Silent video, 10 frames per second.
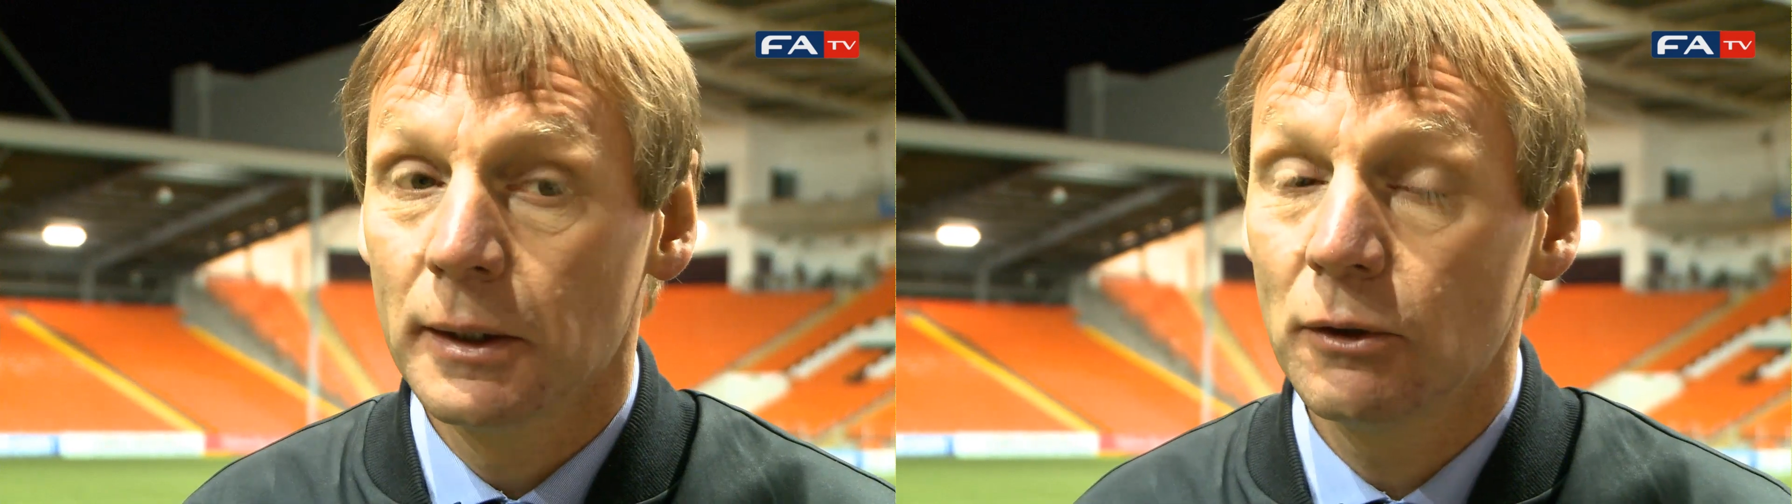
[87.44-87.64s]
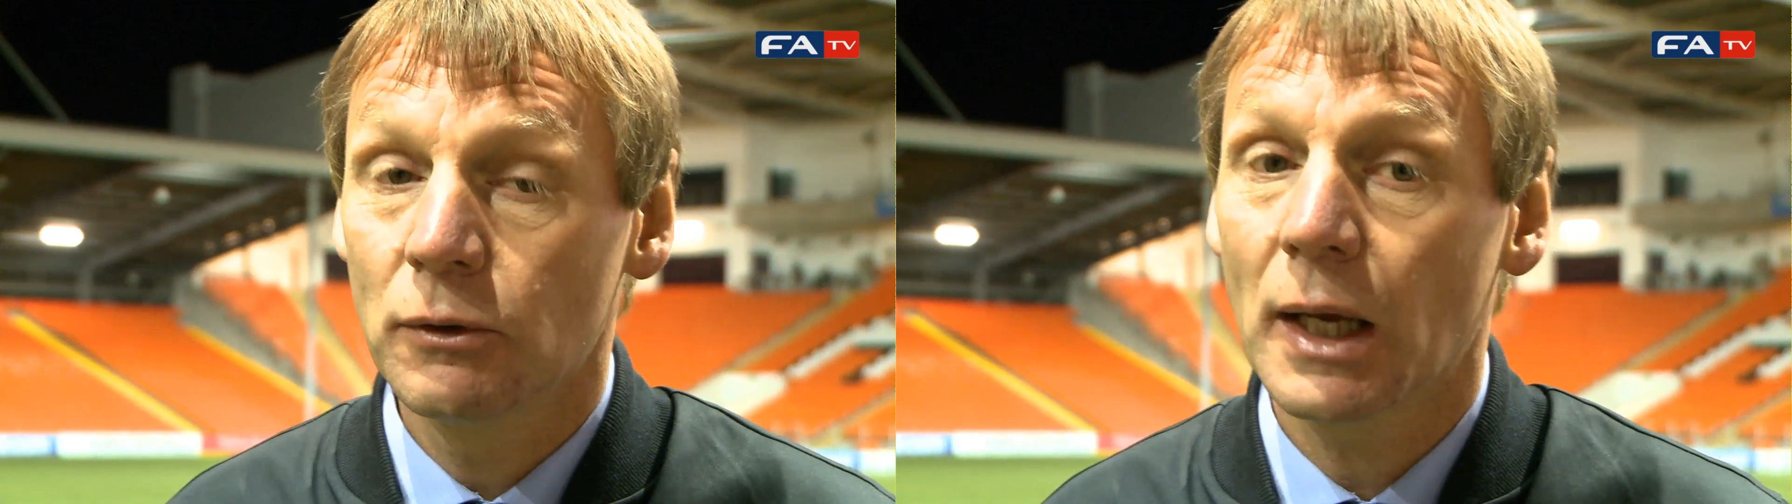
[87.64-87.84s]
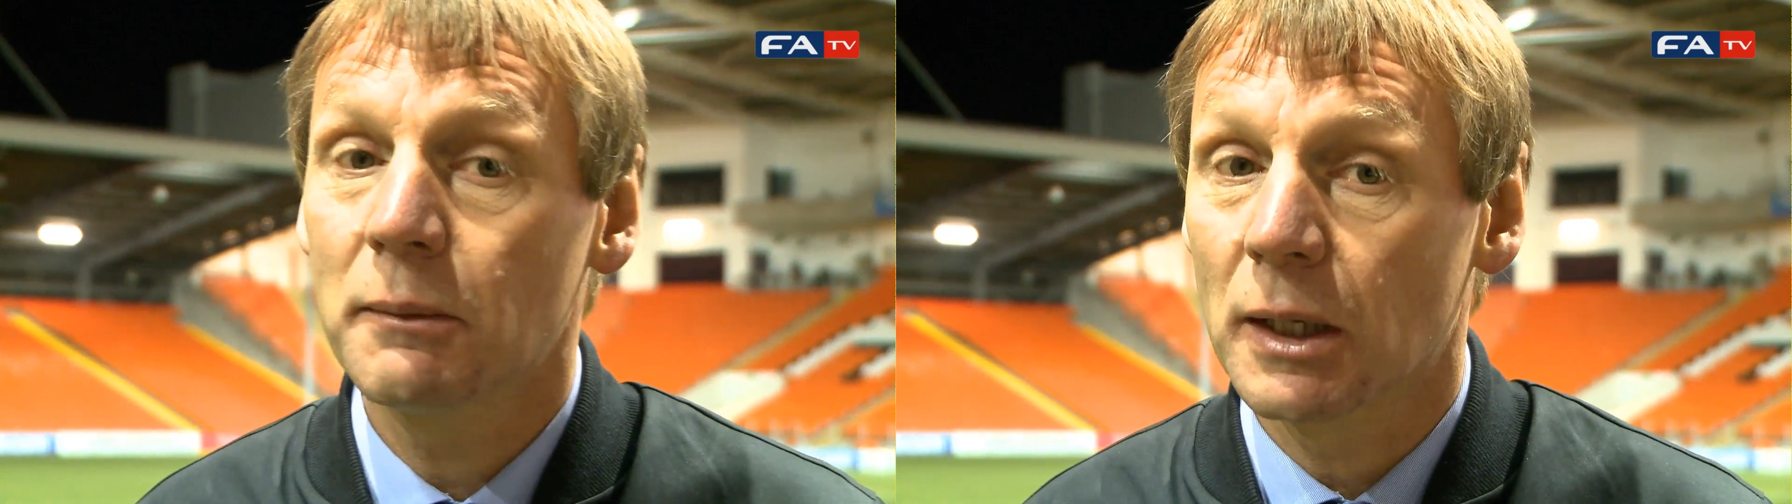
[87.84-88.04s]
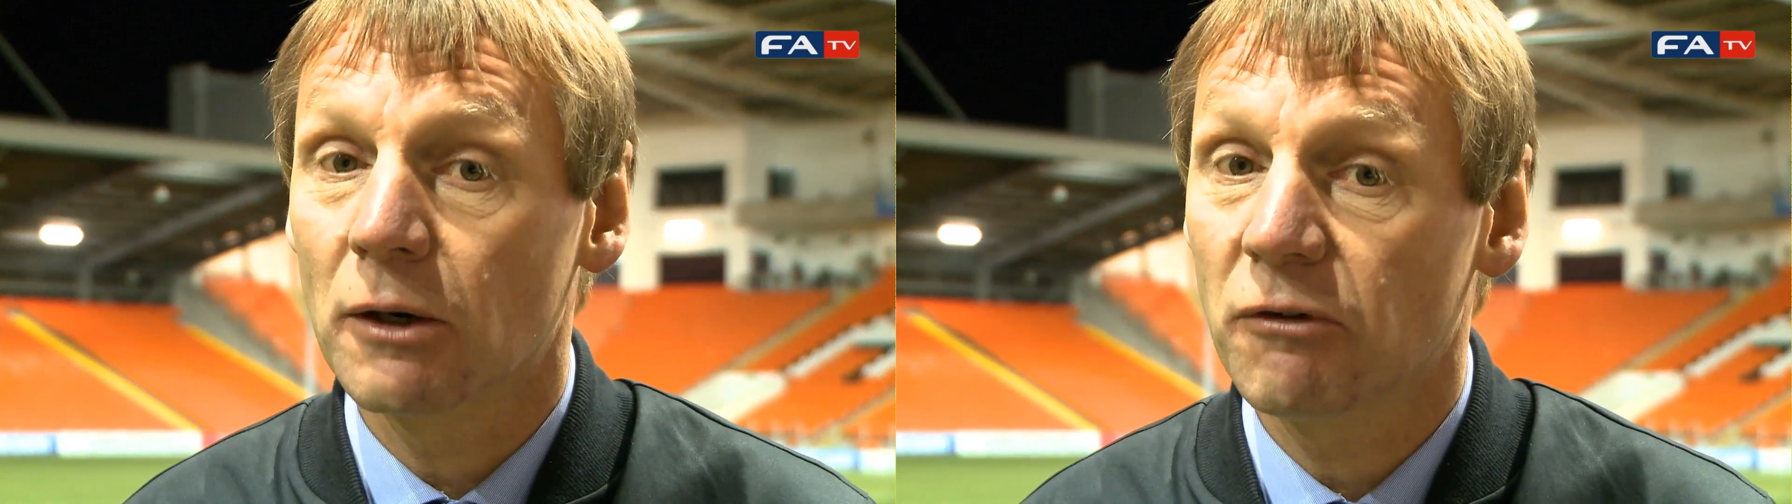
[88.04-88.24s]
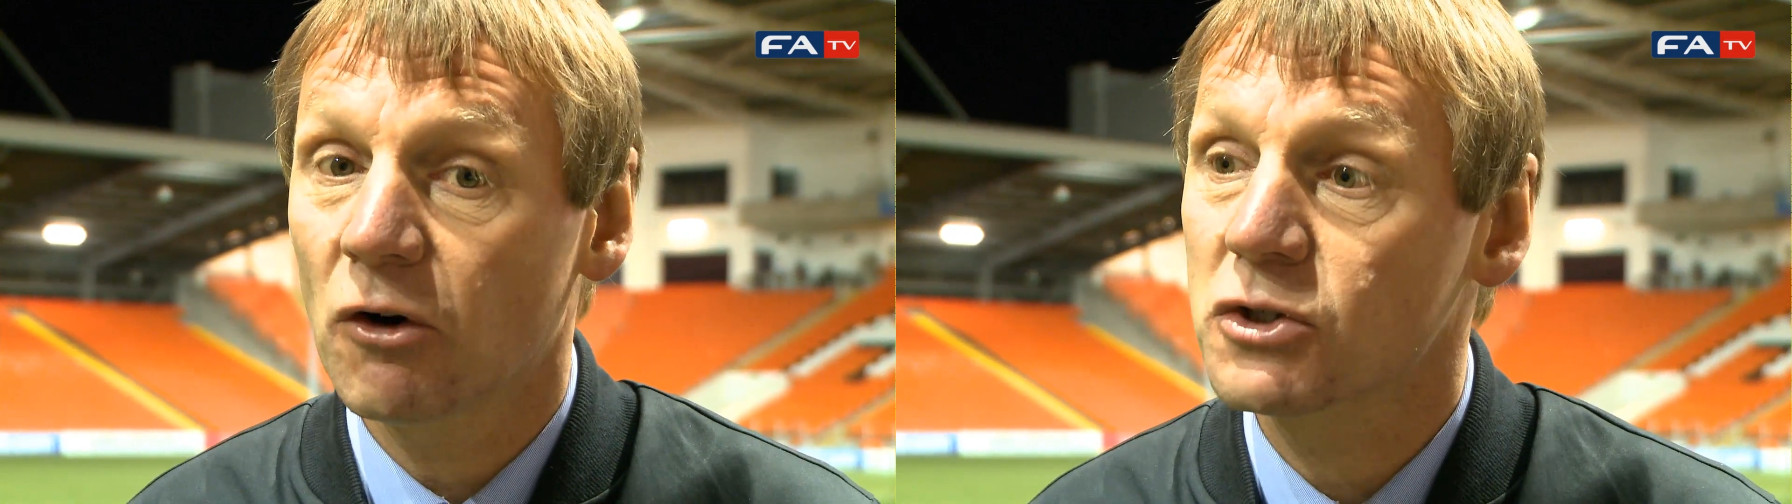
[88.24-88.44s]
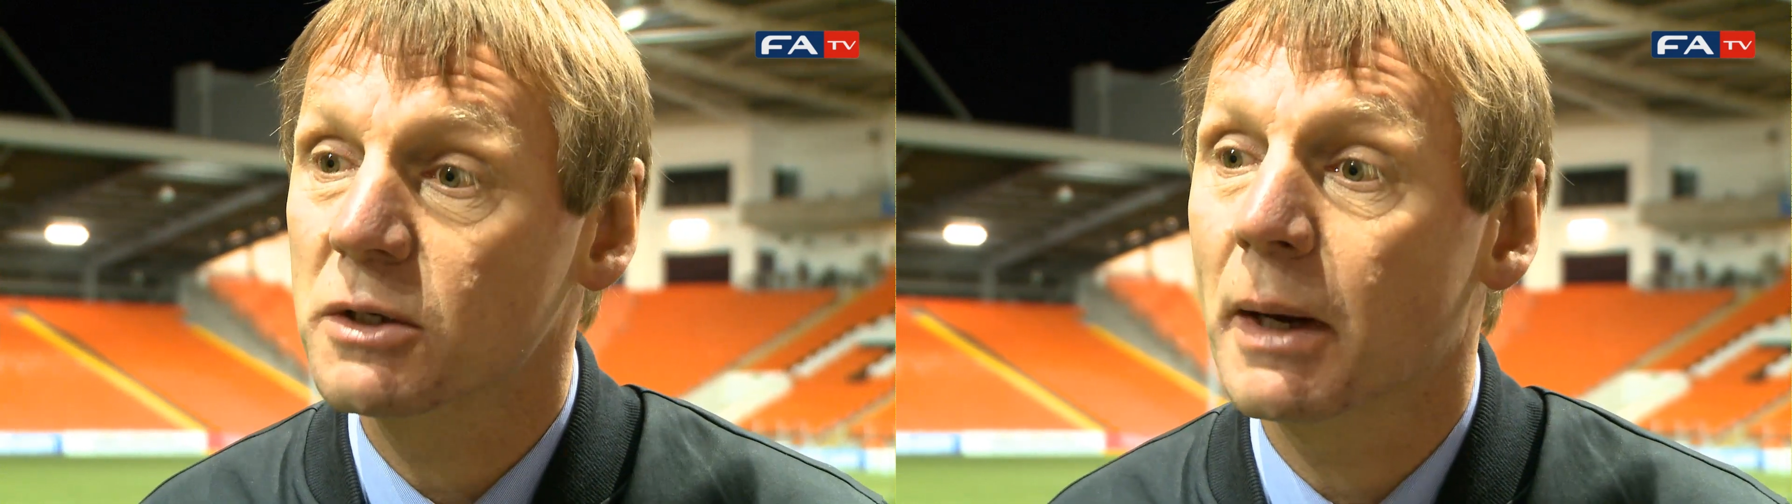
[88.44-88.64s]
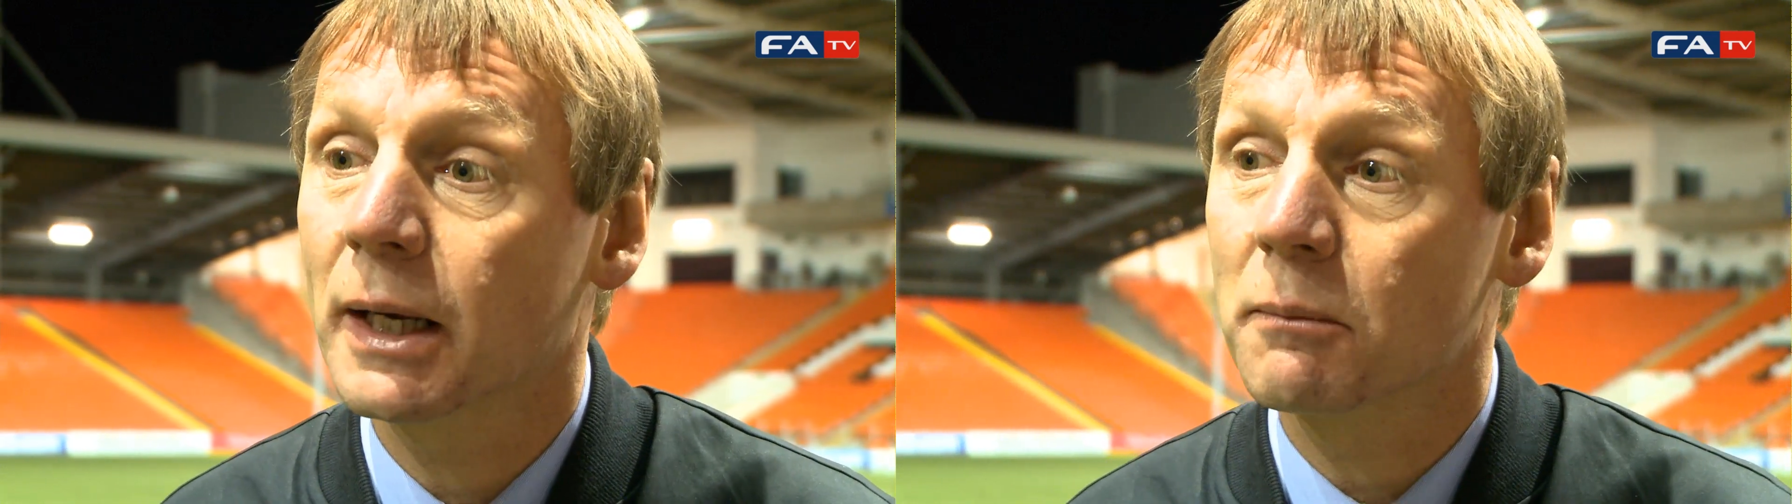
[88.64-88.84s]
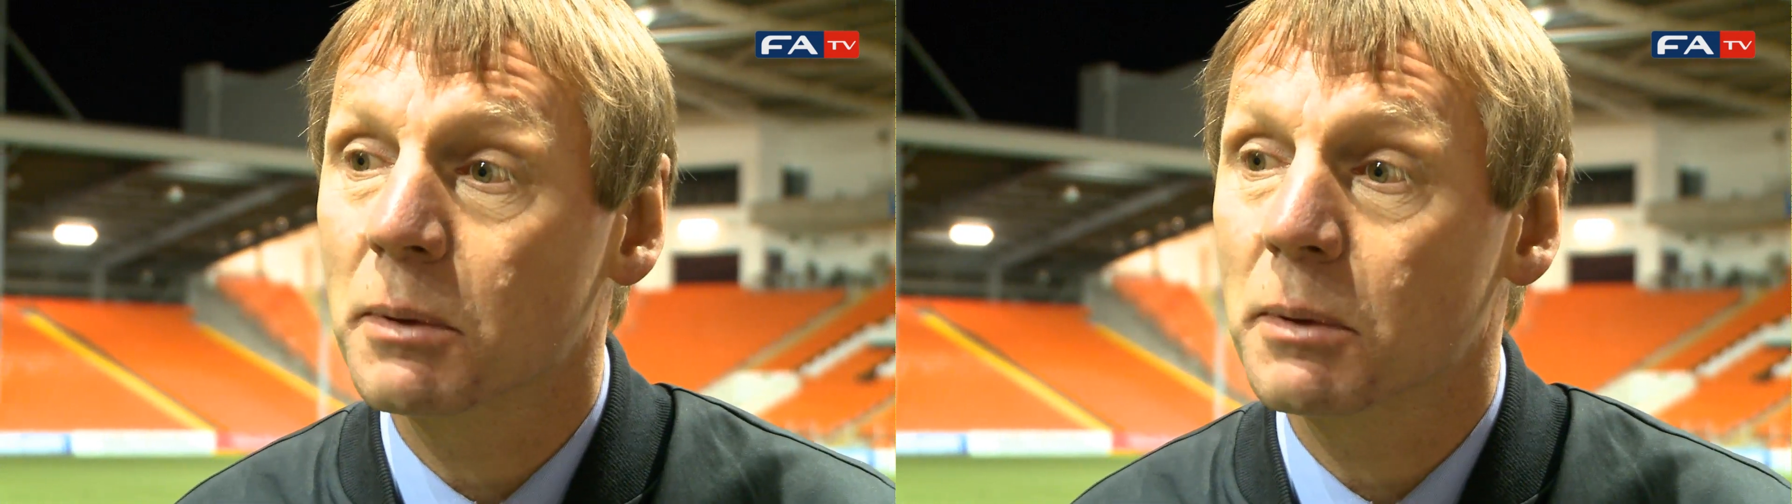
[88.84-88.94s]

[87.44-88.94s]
you name it, a vast amount